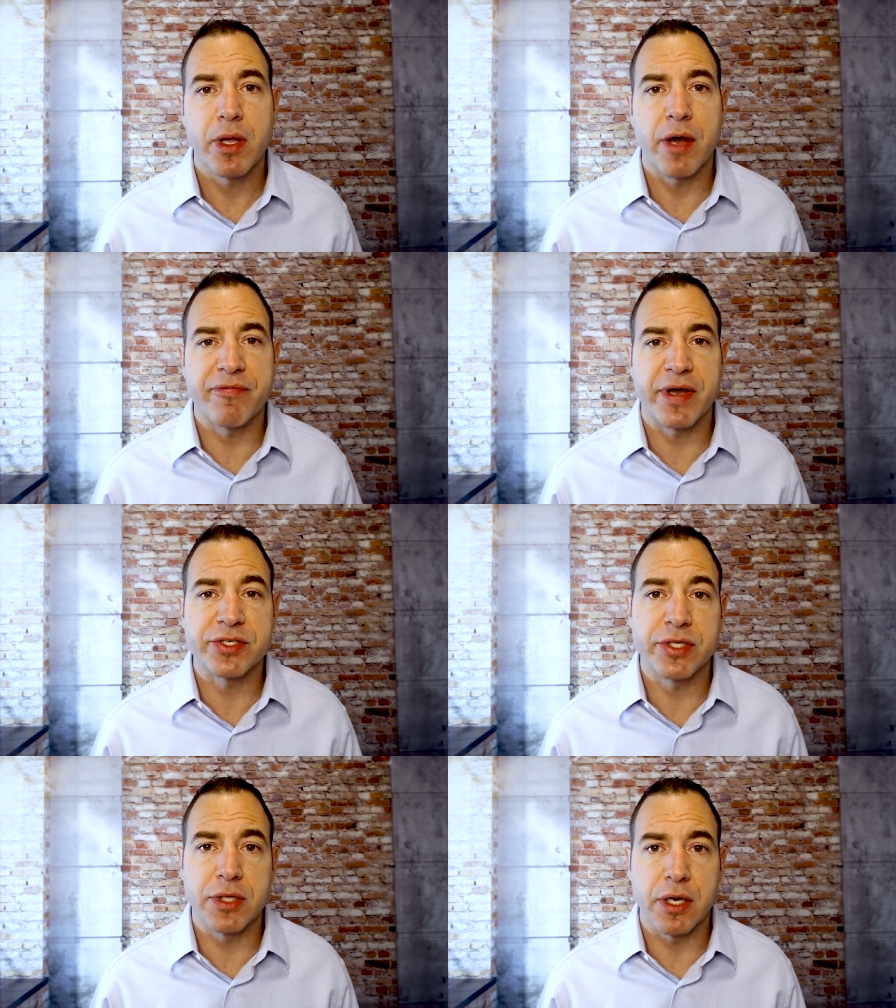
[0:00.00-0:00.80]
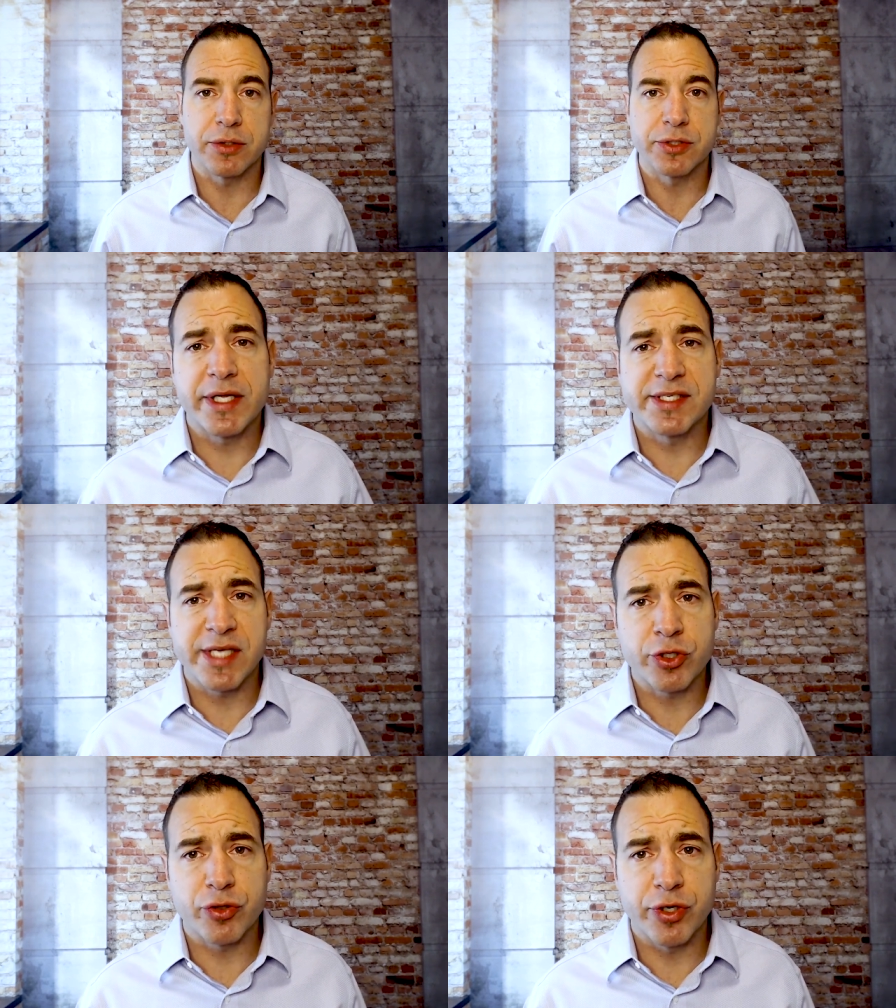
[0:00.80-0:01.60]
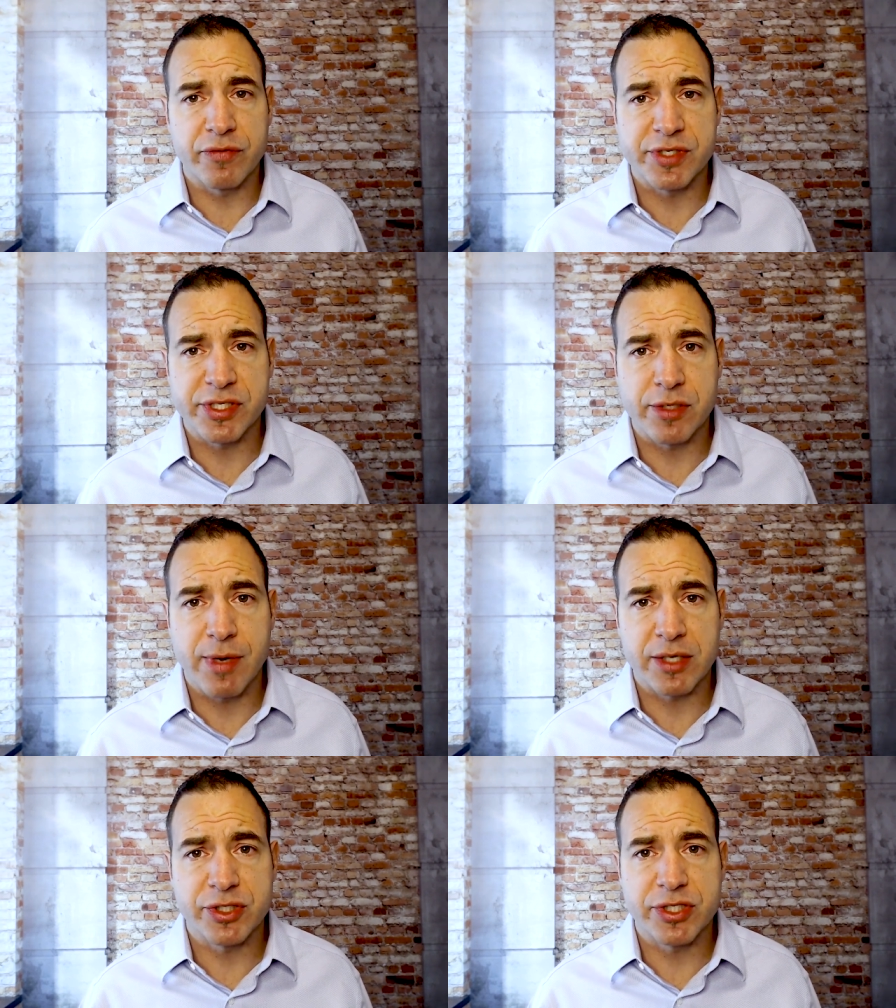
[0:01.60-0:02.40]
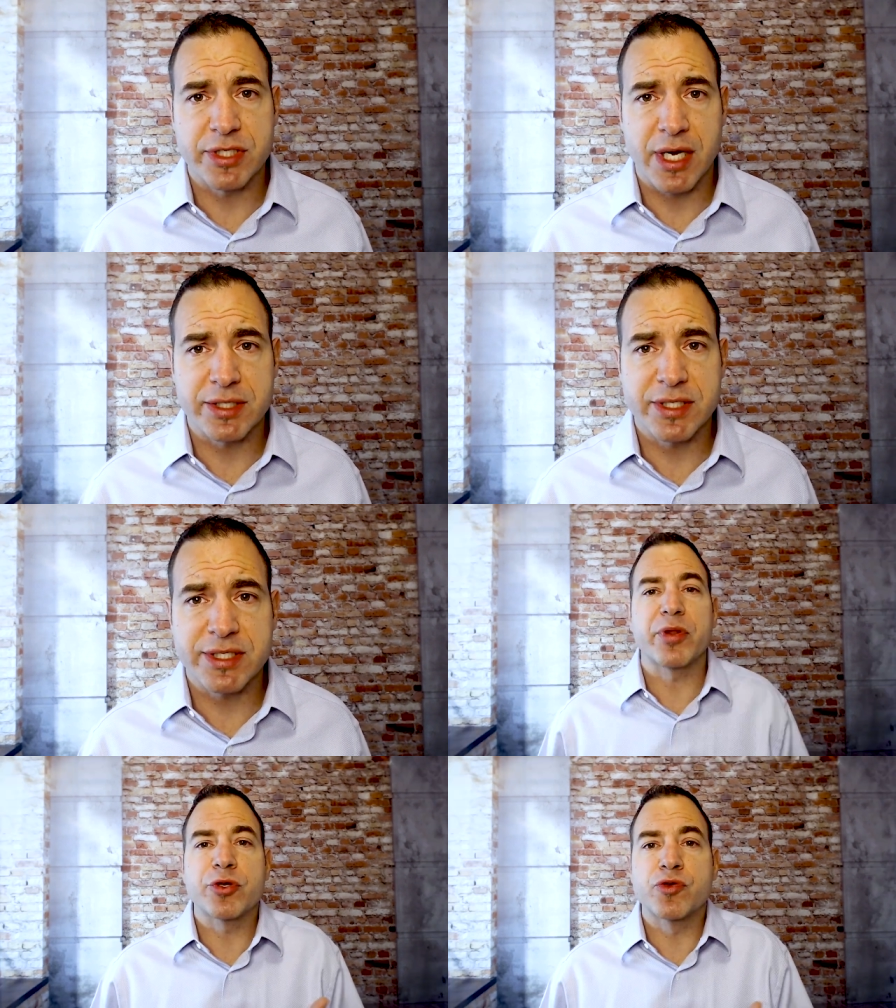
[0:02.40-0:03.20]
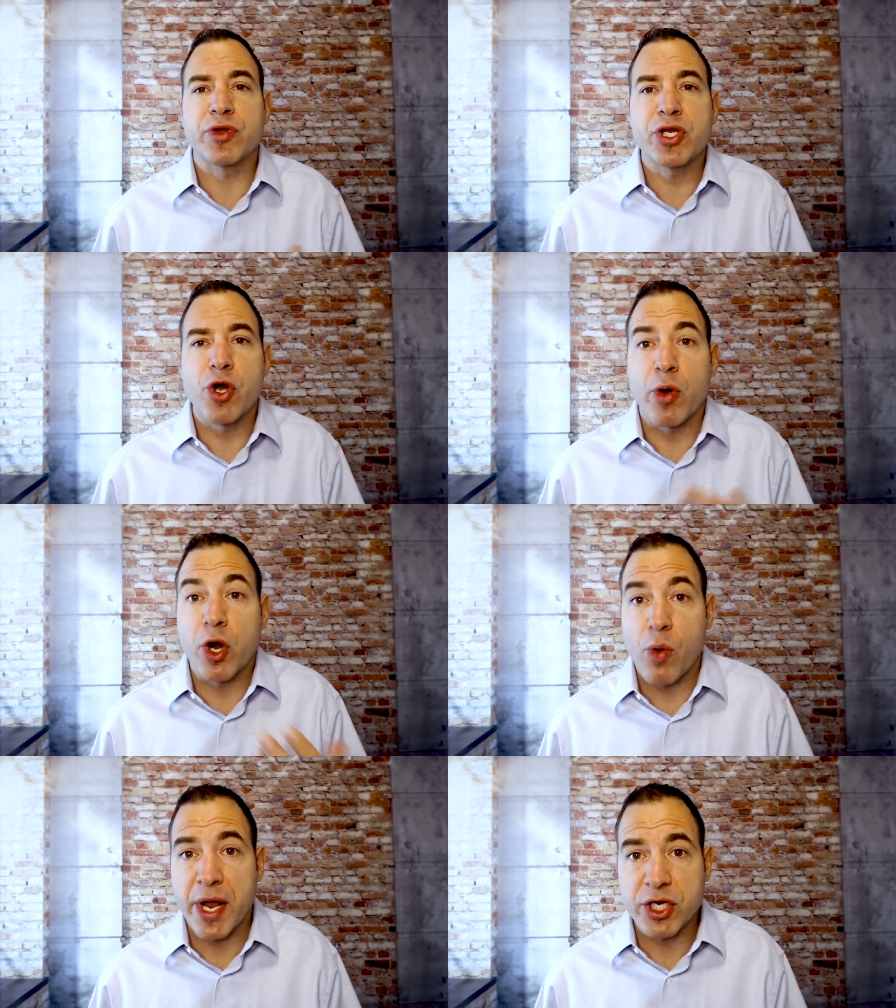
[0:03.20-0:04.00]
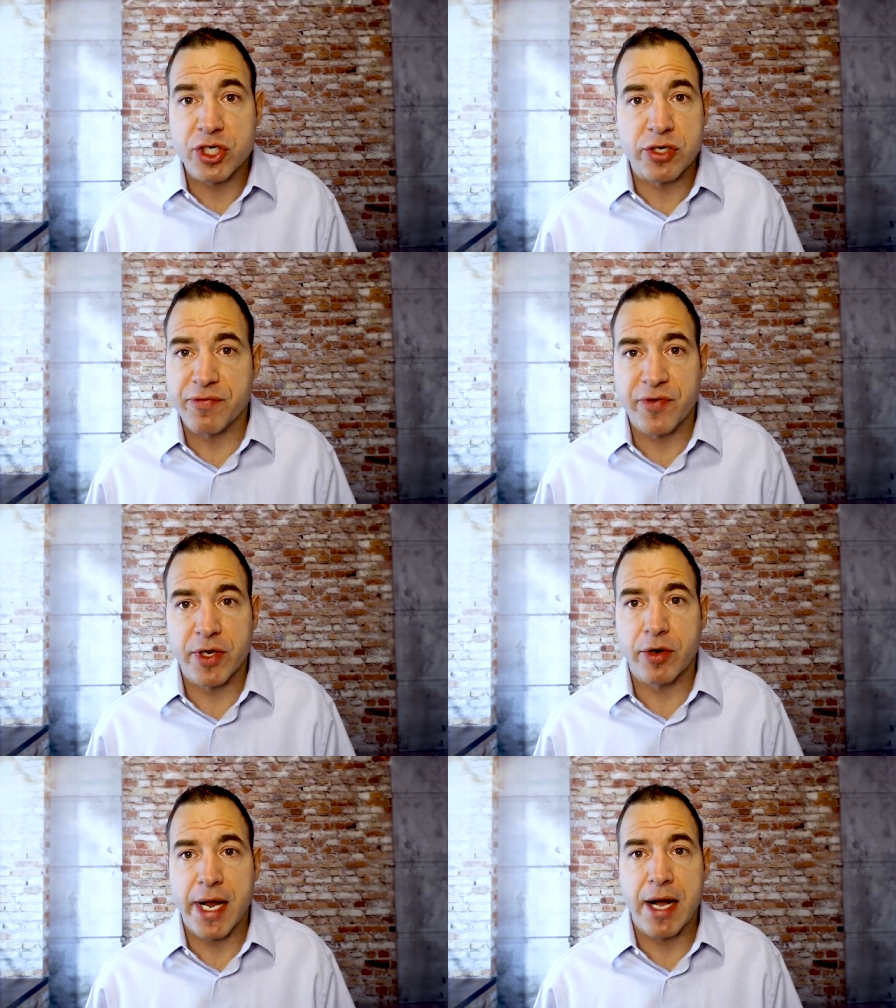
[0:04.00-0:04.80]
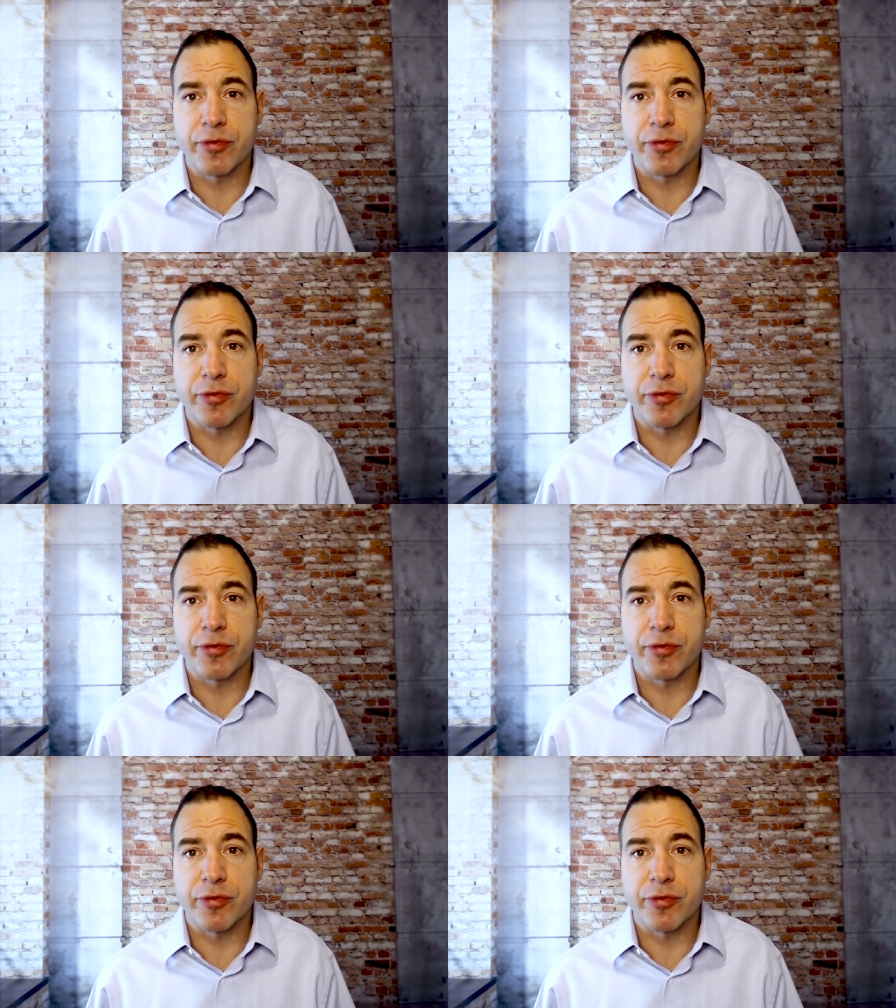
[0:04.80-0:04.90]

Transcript: affects the lungs. In central nervous system oxygen toxicity, there's really no equation to figure it out.